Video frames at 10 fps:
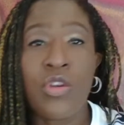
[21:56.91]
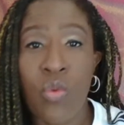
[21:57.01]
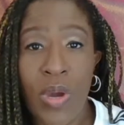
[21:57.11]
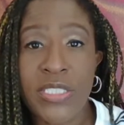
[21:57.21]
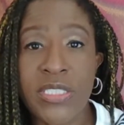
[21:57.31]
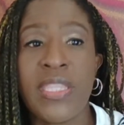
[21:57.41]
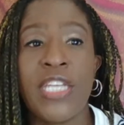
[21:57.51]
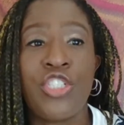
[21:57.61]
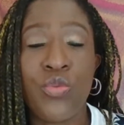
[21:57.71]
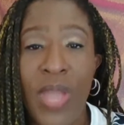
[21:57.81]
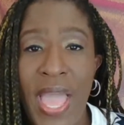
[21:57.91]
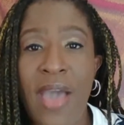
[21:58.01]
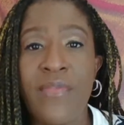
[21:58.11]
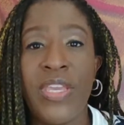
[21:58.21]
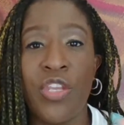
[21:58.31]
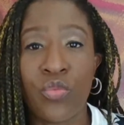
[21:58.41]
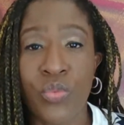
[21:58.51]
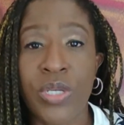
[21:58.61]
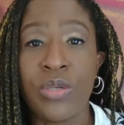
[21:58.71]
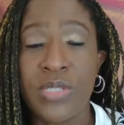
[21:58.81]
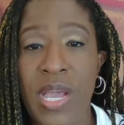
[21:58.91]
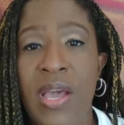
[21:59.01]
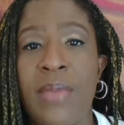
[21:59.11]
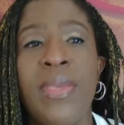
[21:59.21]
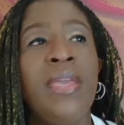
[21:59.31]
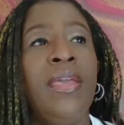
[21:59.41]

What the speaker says: question that you have in real time.